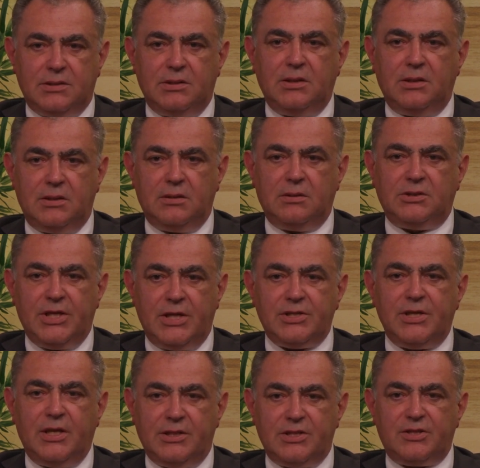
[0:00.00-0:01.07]

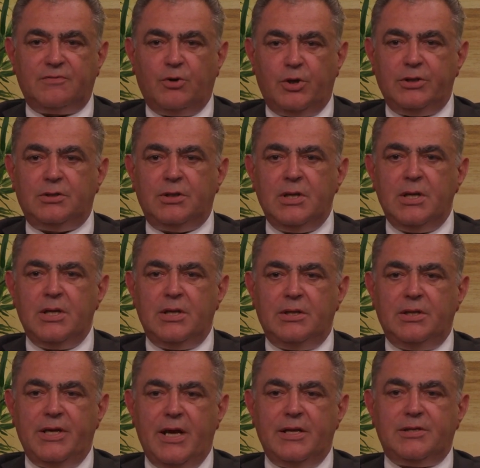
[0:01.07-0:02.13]
Chechnya destroyed
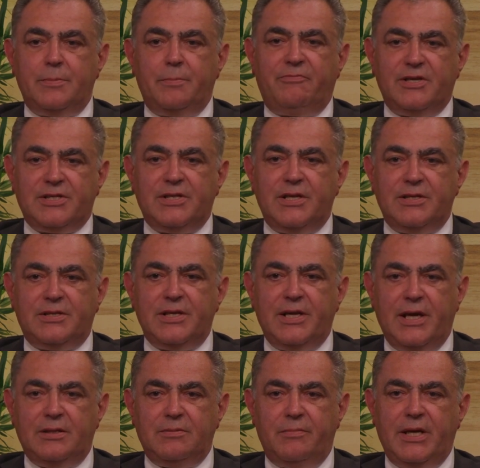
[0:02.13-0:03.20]
the Yeltsin presidency
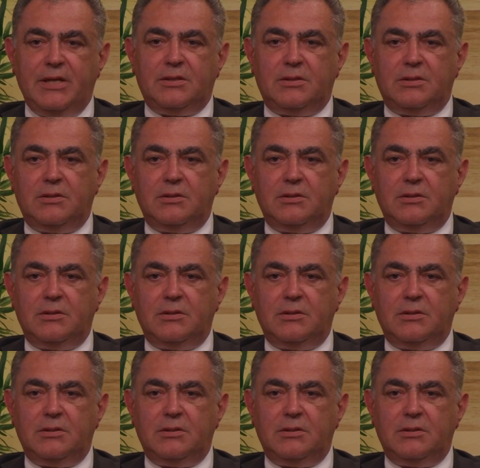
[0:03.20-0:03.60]
and made